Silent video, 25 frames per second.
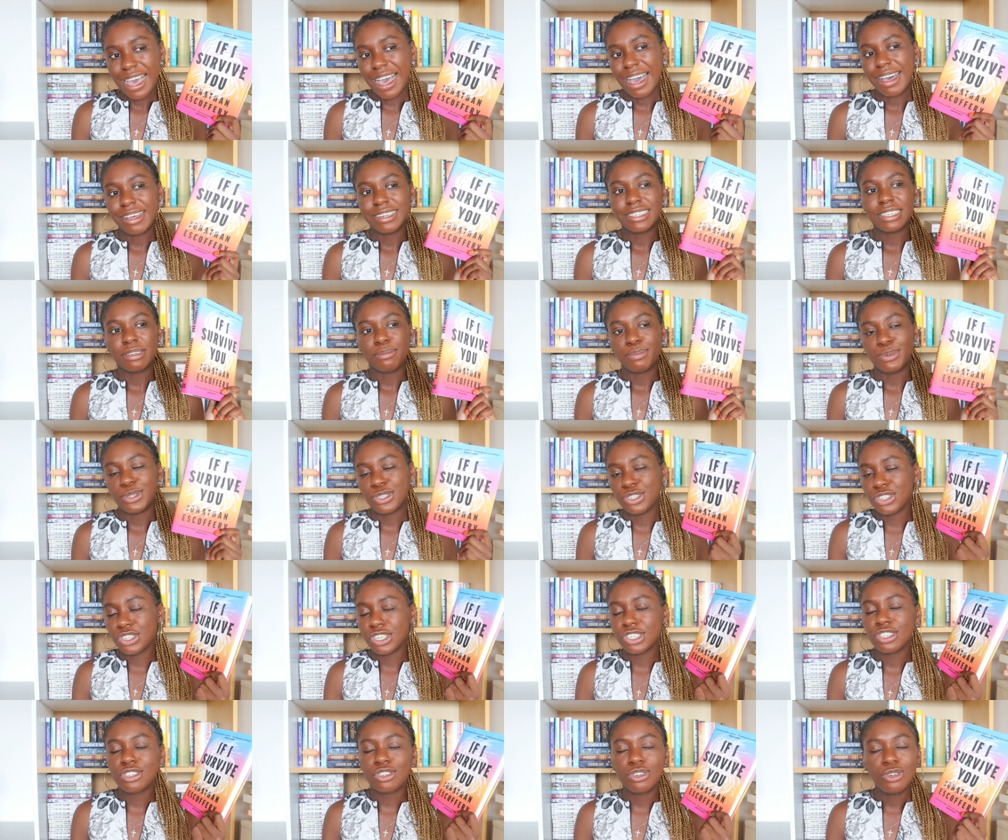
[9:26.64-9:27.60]
and it was
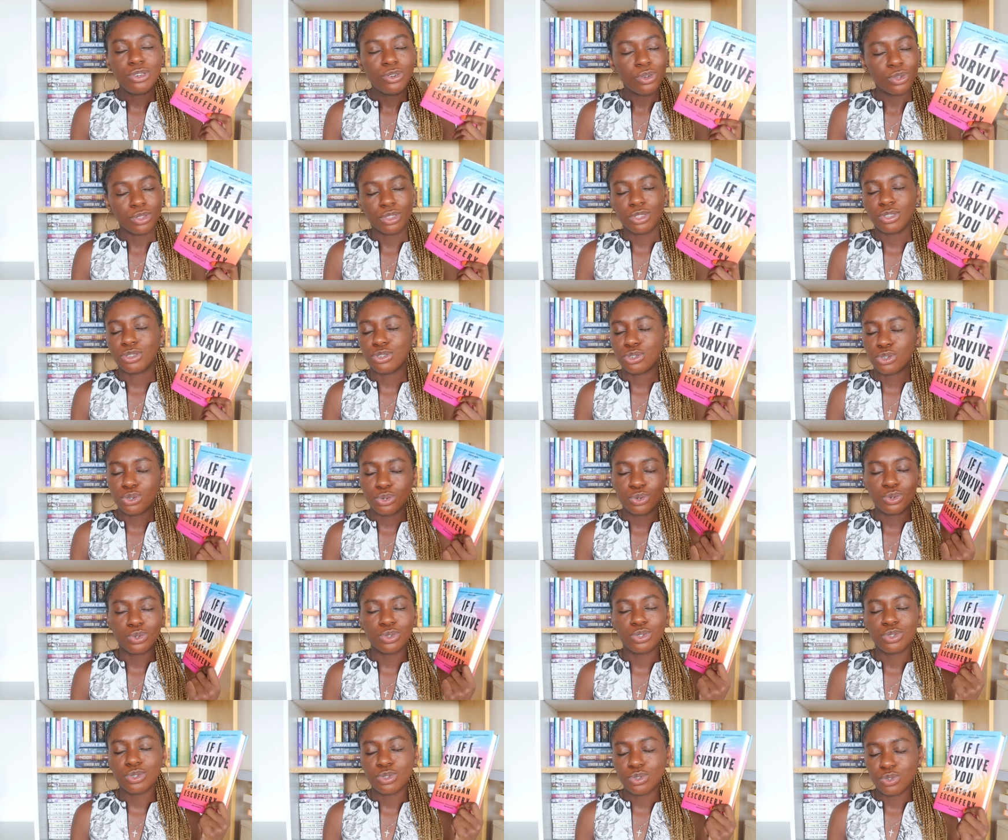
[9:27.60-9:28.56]
just not the
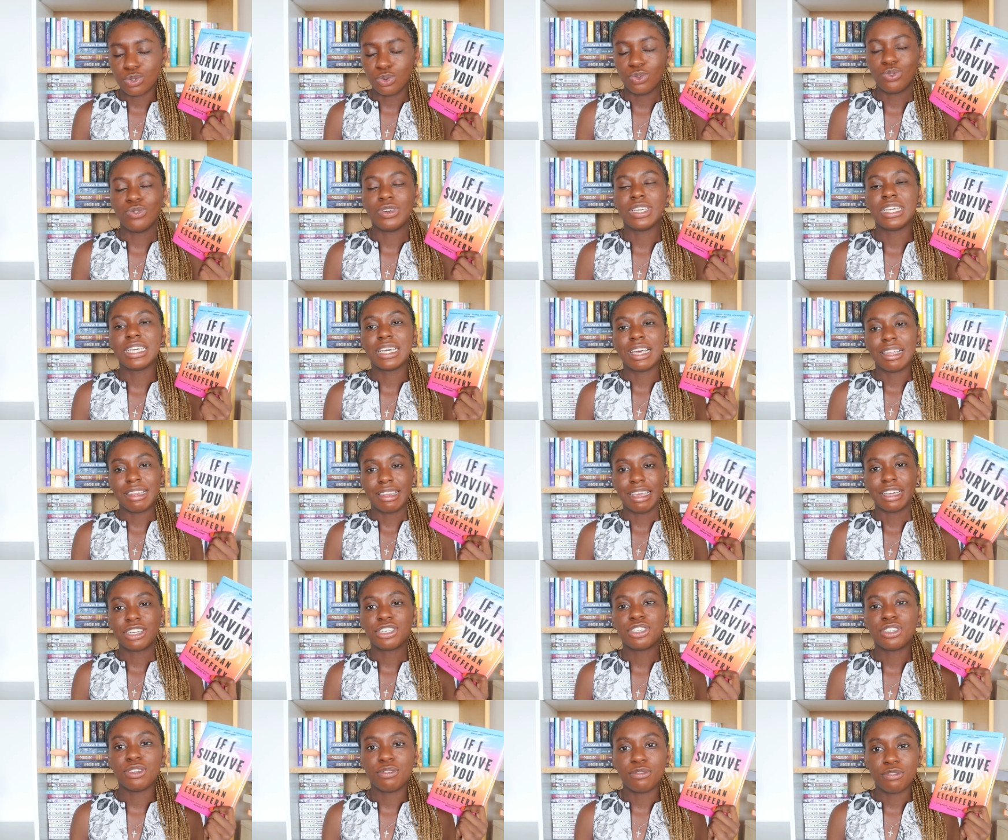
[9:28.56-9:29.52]
short story
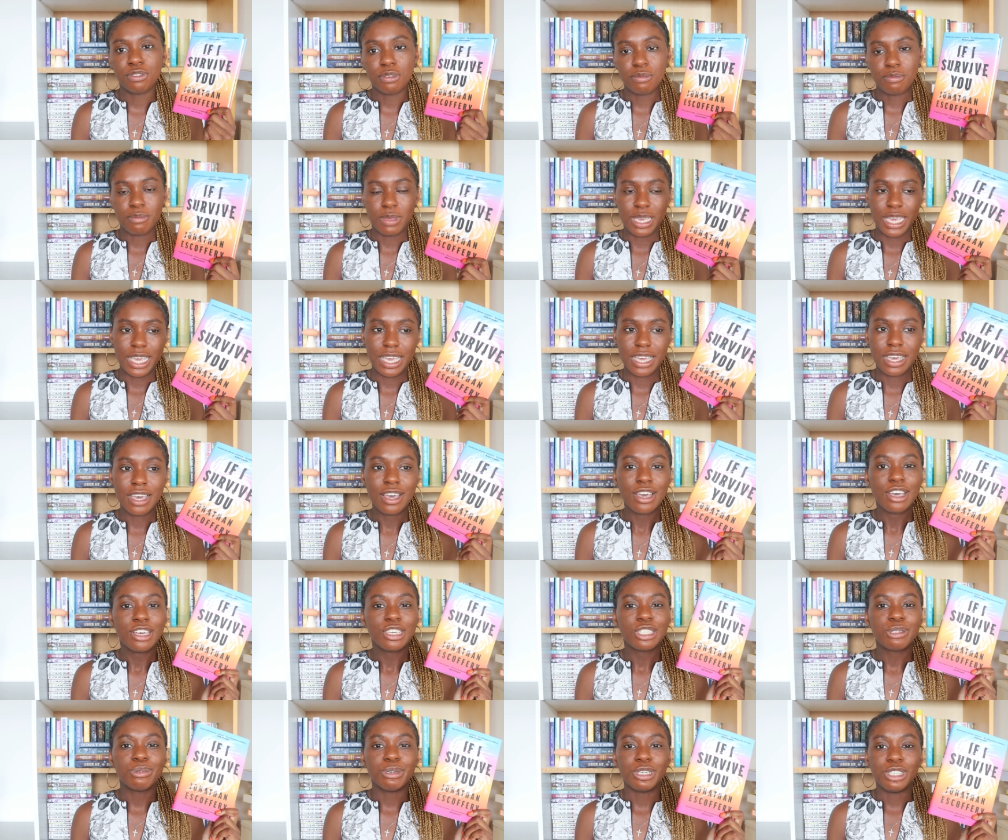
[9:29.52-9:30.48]
collection for me
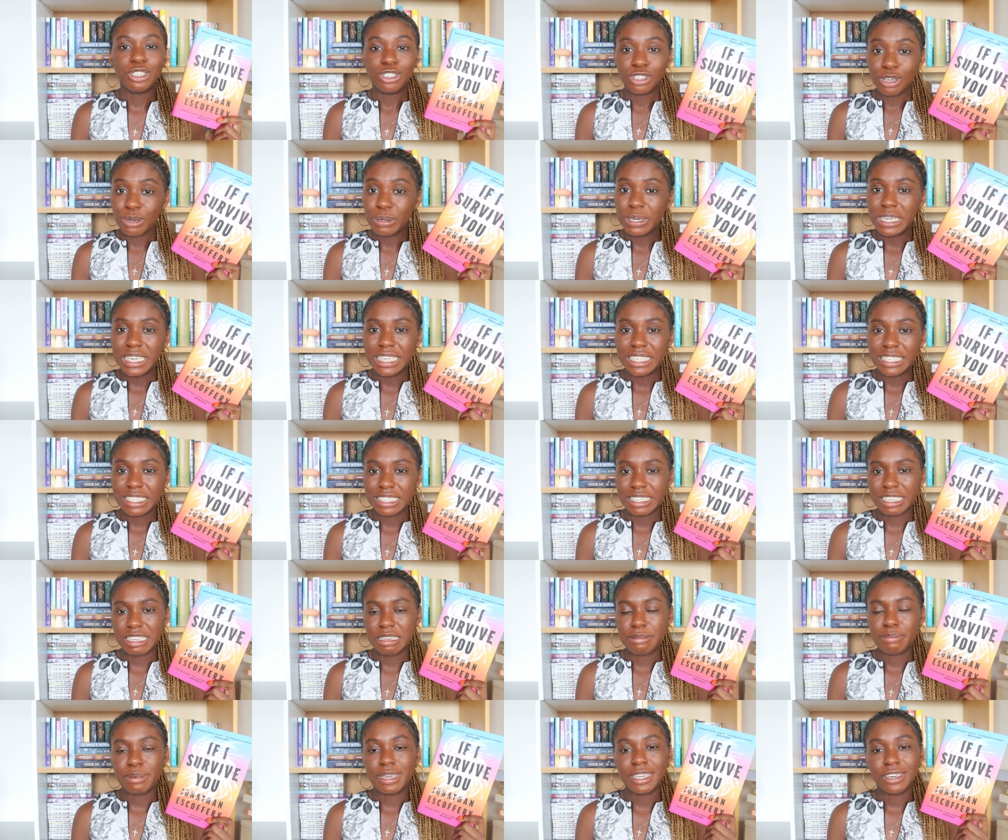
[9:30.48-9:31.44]
so I don't need to
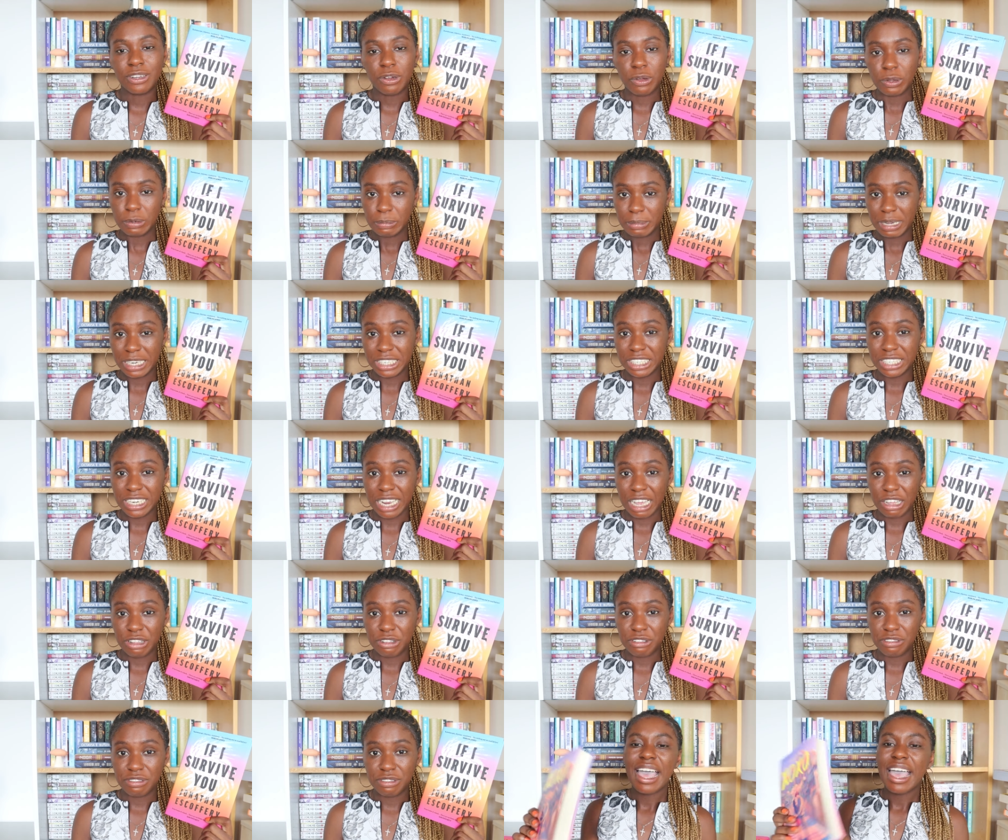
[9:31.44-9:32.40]
keep it on my
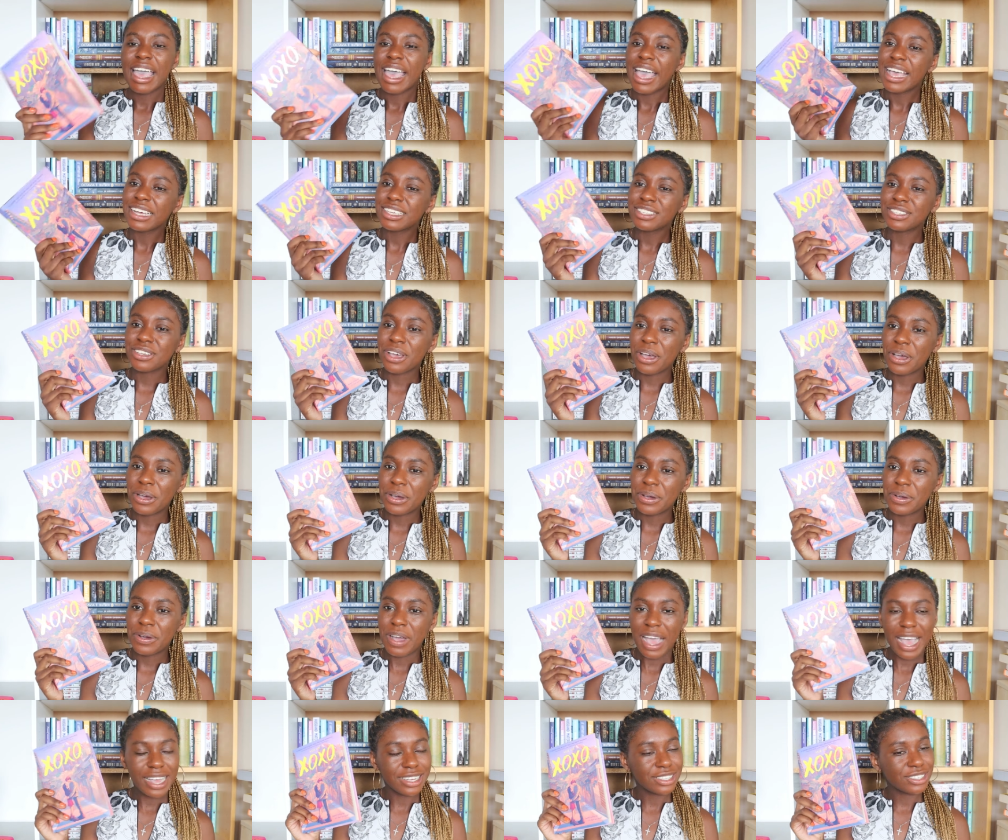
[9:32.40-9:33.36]
shelf.
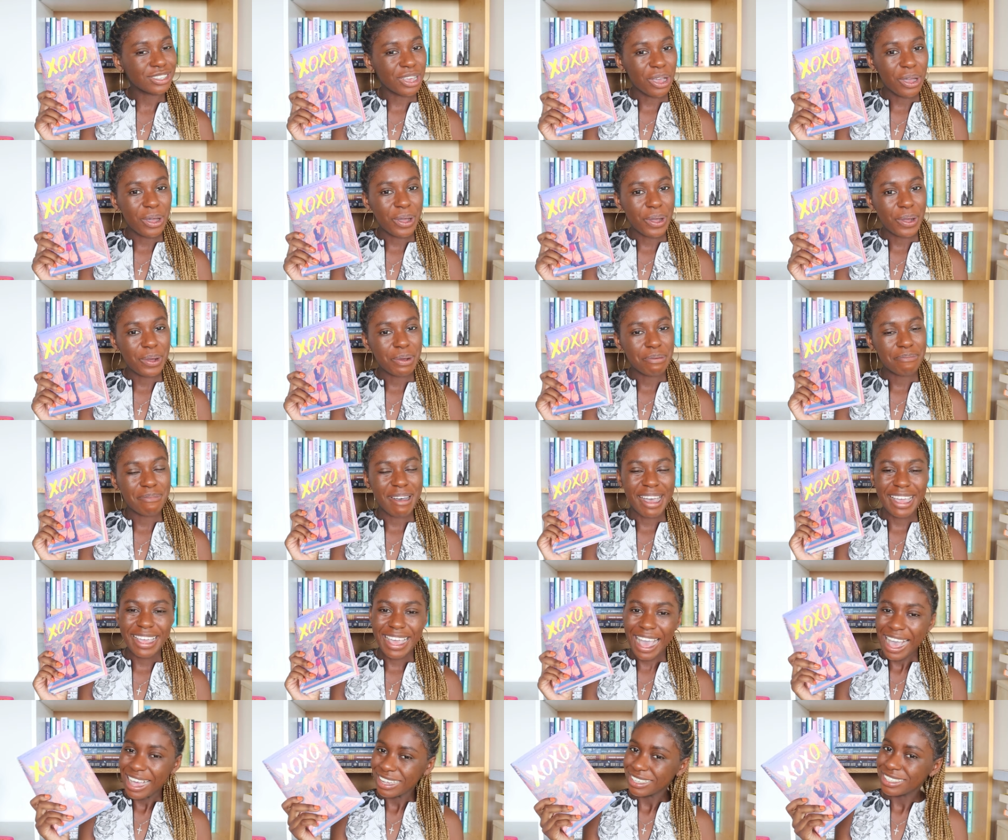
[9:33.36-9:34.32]
XOXO
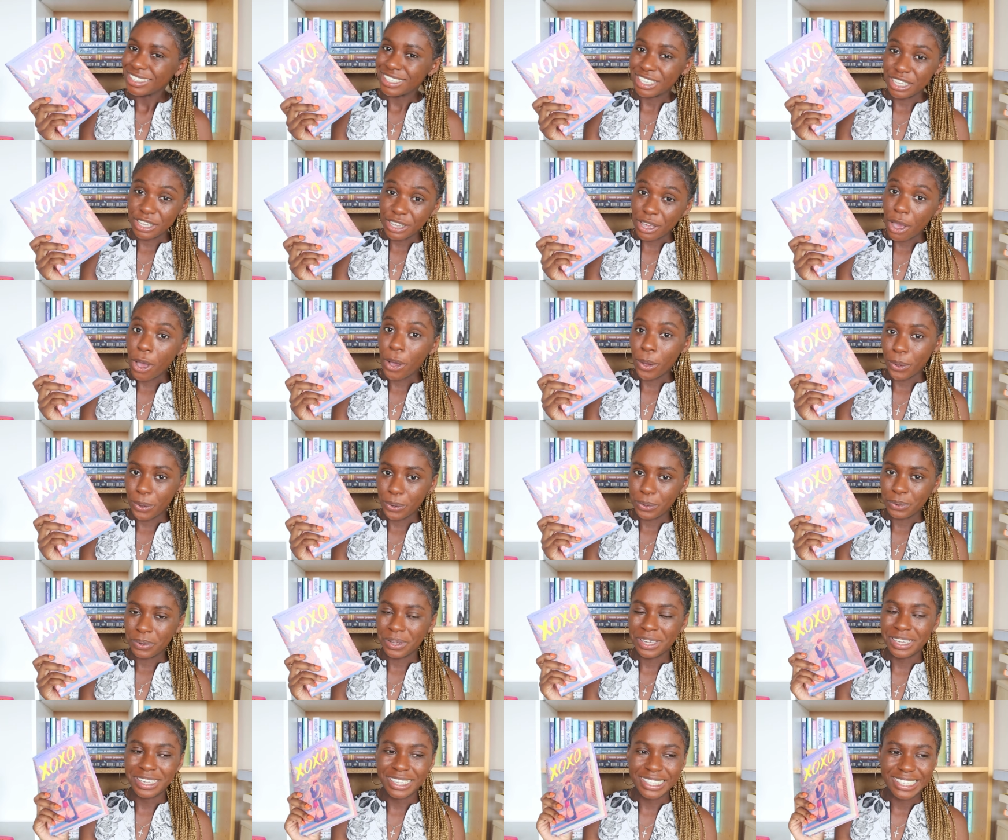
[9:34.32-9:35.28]
by
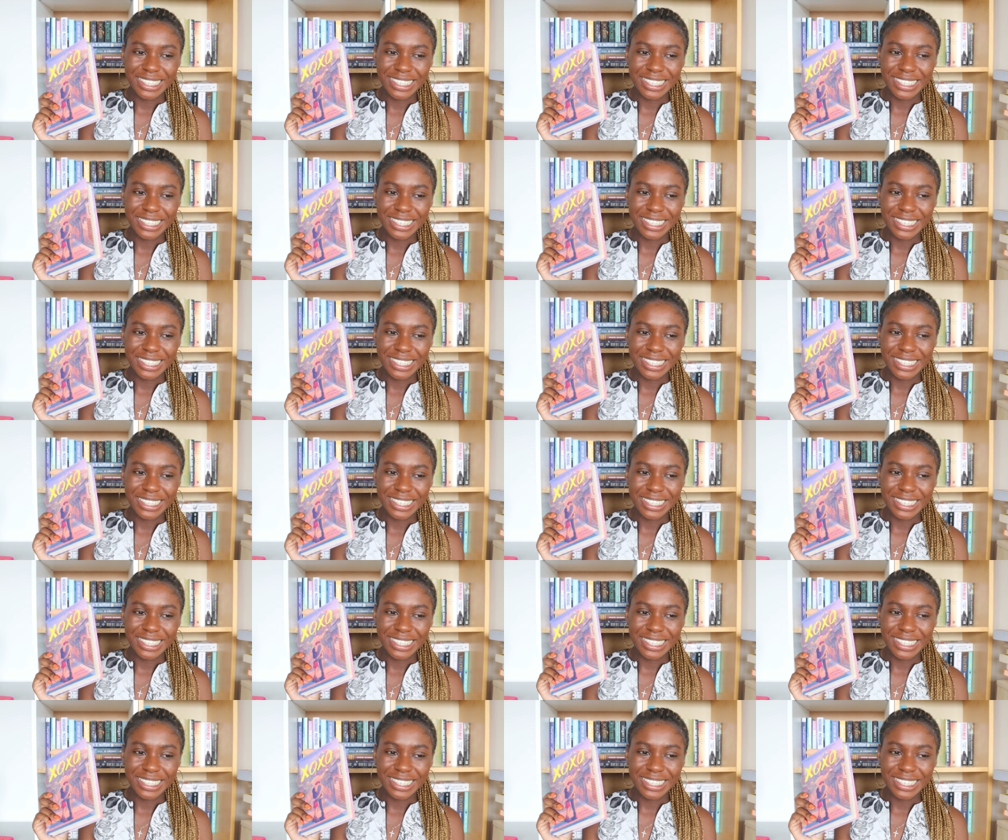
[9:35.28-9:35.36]
Axio.